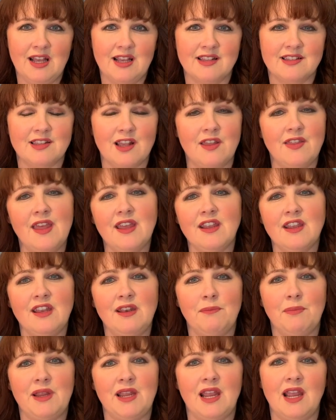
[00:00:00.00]
So that
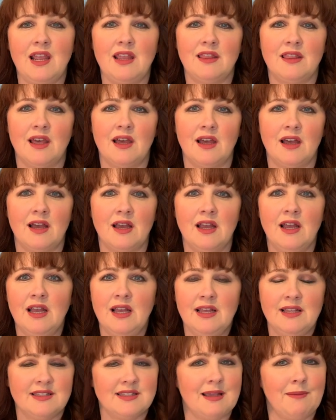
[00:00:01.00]
can be either
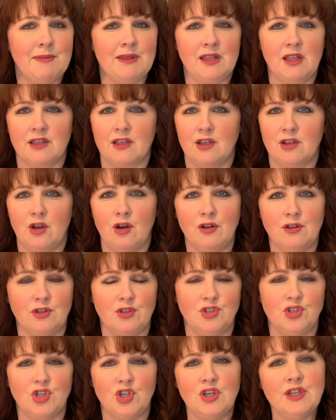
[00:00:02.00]
something like a
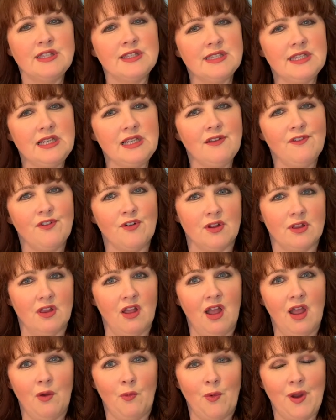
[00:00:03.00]
cotton jersey for a
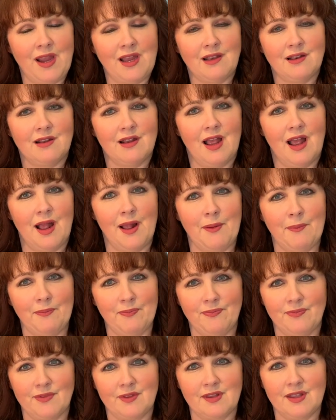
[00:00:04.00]
lightweight
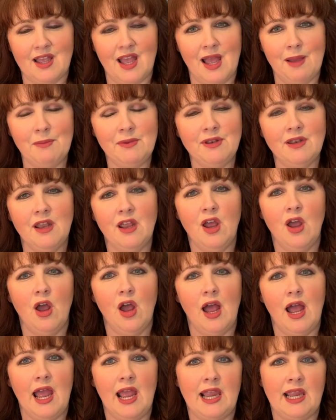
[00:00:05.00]
garment,
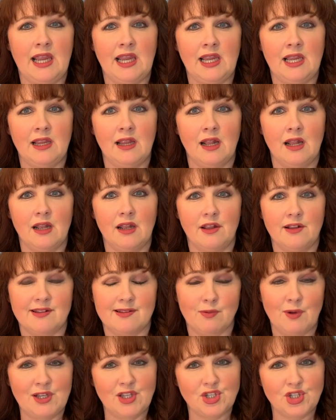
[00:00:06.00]
a
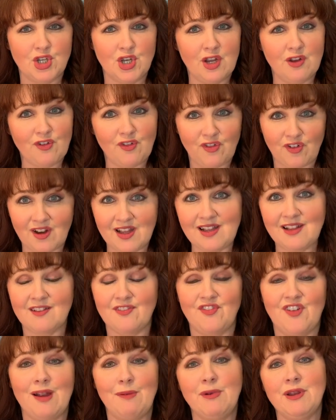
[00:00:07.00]
sweatshirt fleece
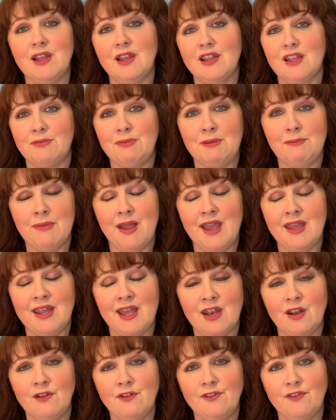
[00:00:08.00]
fabric it can be made
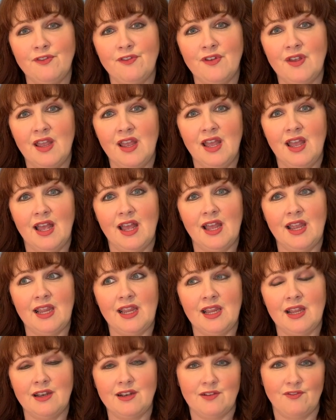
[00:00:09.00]
out of,
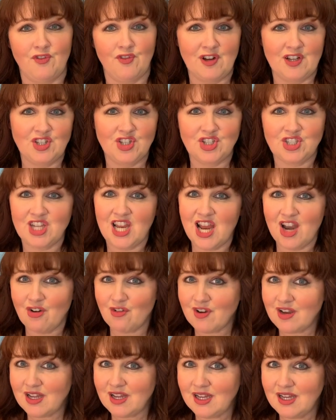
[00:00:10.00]
a French
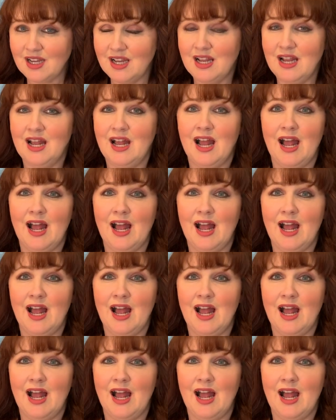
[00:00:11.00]
terry.